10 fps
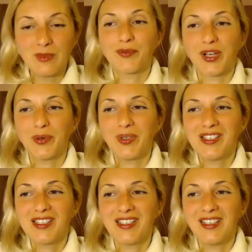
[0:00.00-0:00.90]

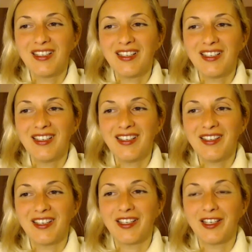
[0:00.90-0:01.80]
frequency
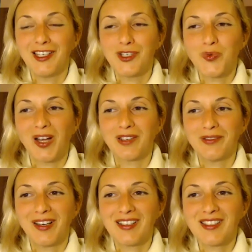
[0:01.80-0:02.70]
in each one of
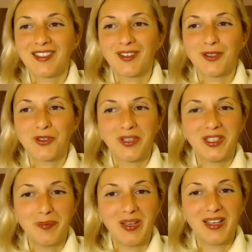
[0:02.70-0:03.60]
us and also in the
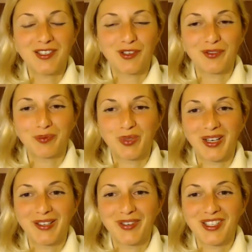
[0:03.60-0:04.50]
place of the
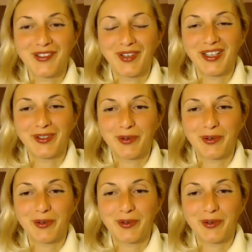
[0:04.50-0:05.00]
Pranic Festival in